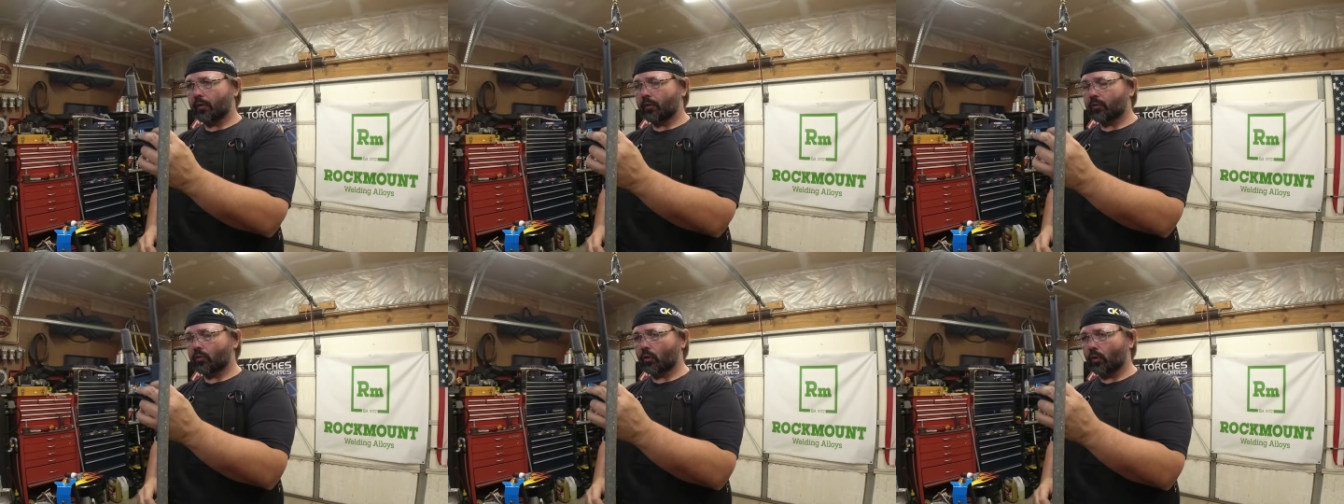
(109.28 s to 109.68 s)

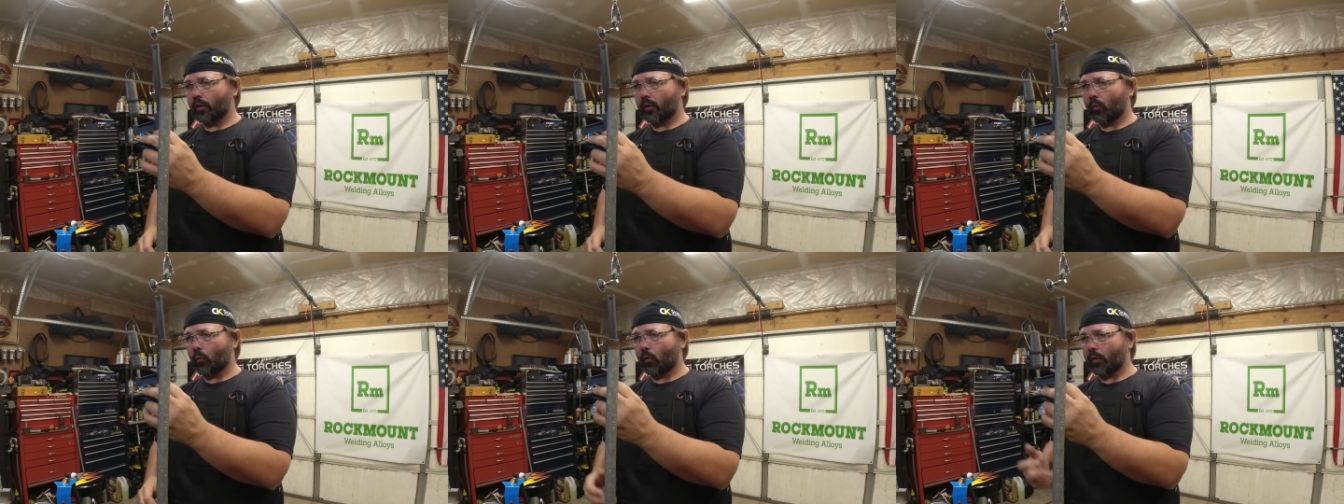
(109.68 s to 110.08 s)
so that
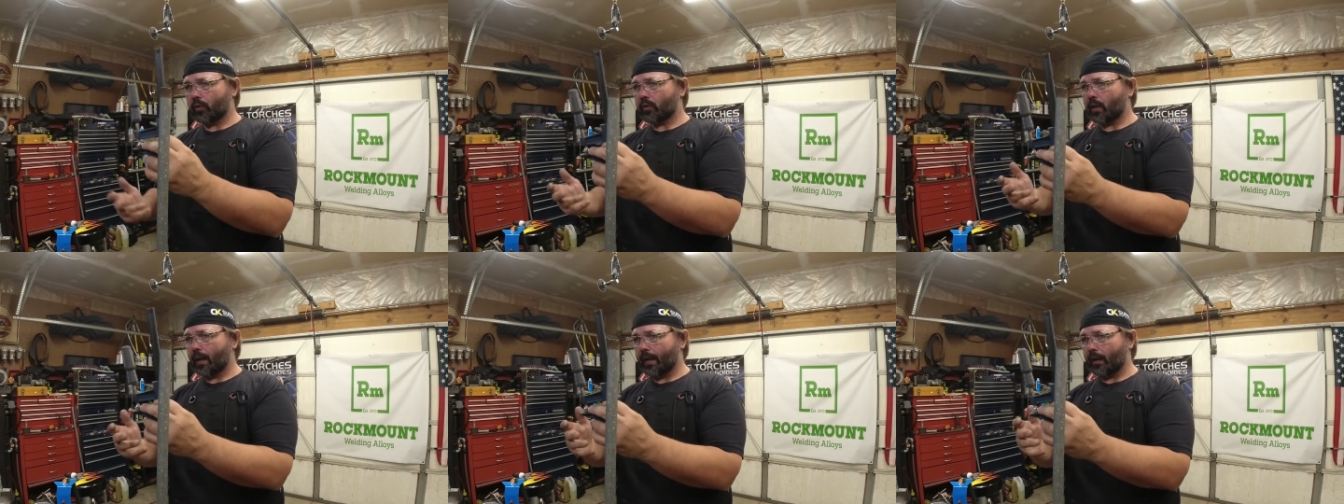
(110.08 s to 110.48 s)
it
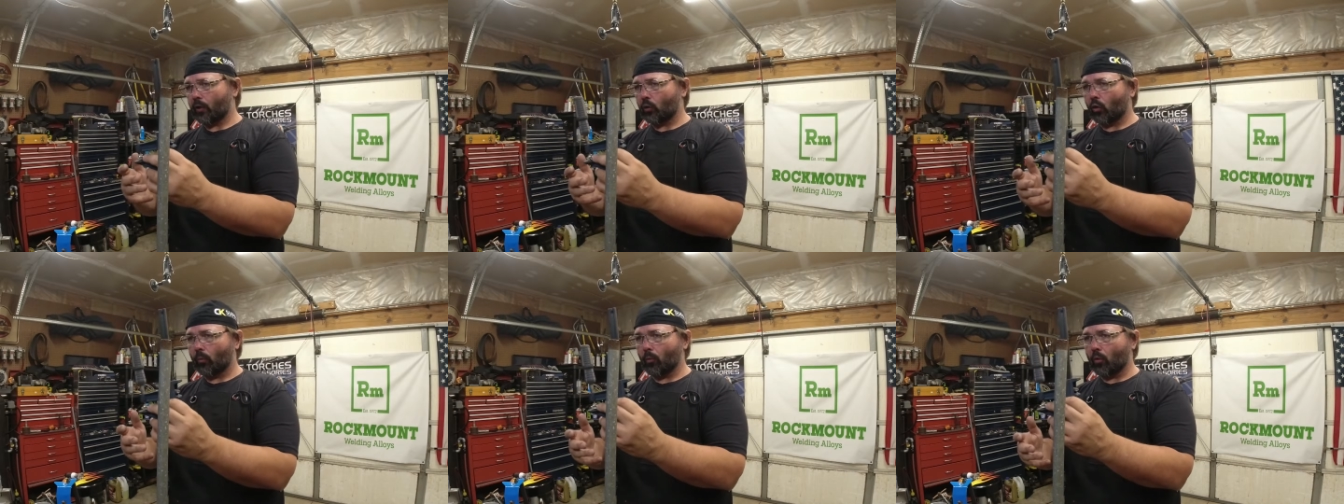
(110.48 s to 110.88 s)
works like a
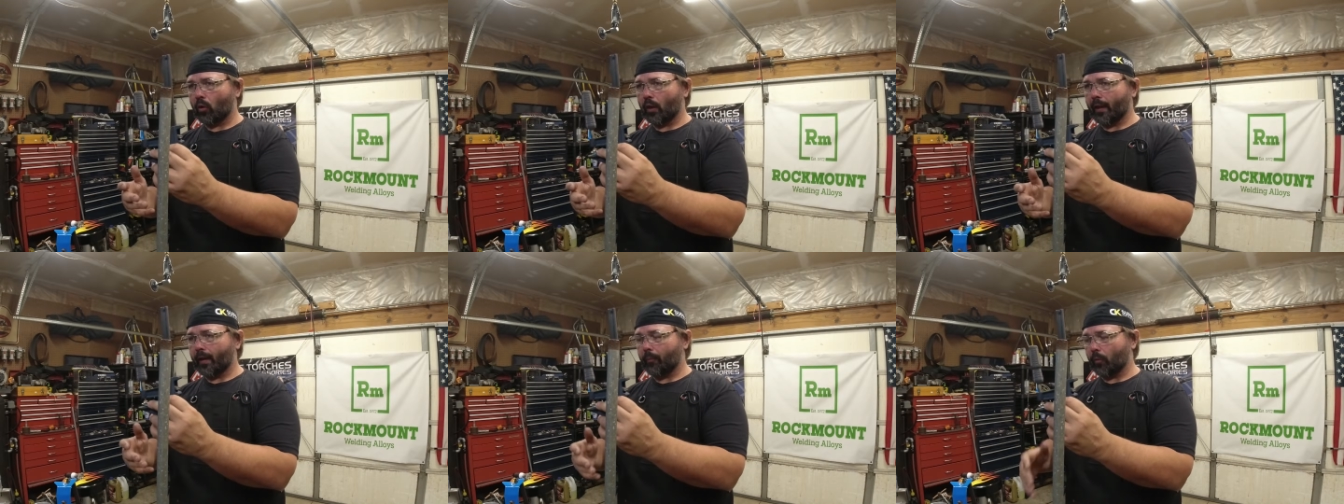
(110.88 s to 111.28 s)
normal
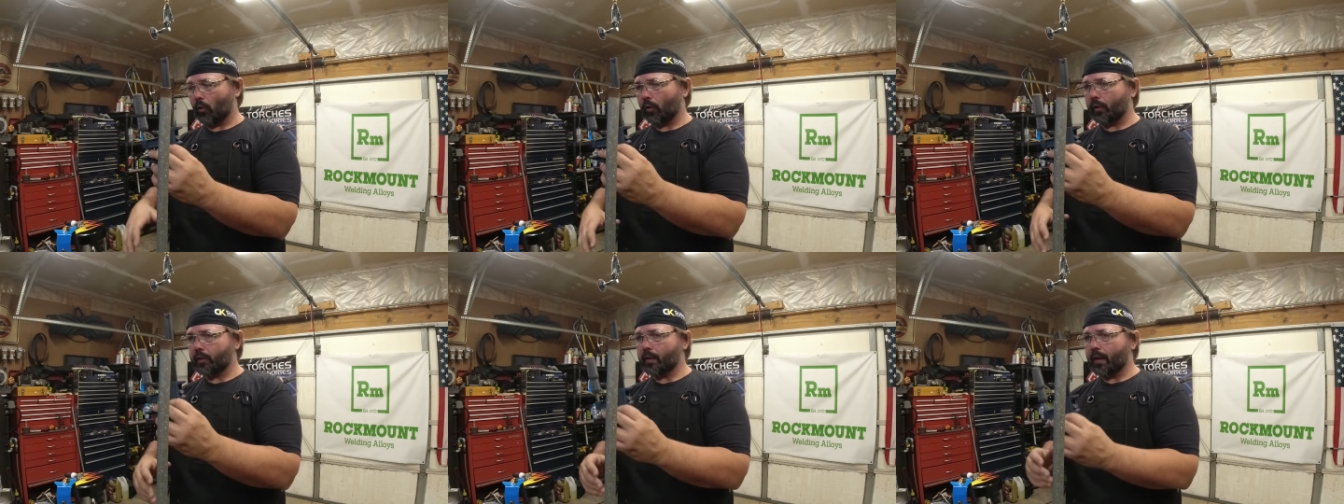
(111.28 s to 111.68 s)
clamp
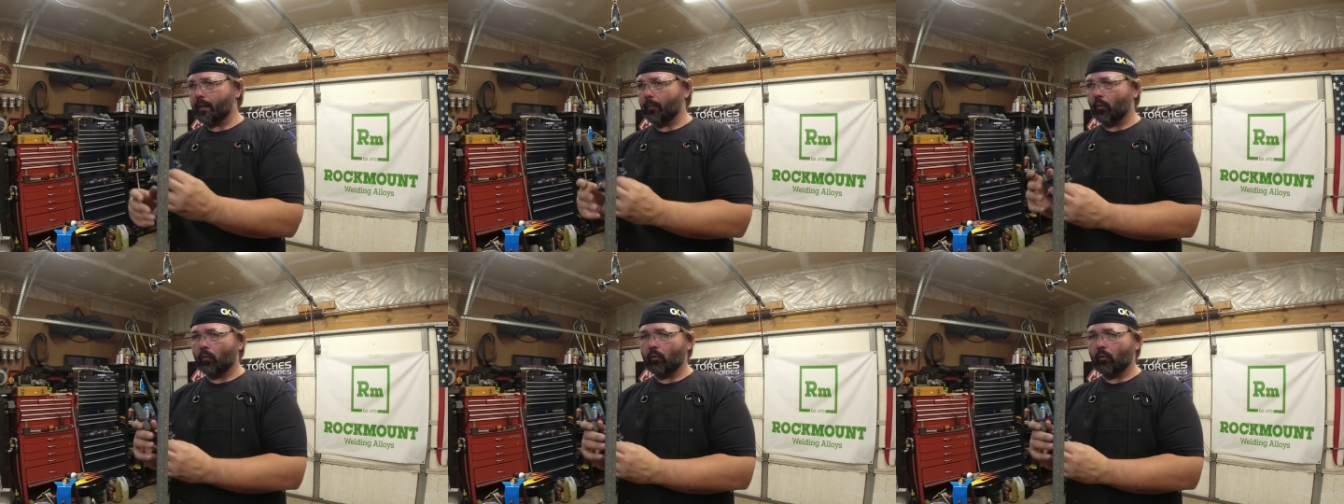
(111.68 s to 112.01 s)
on the table.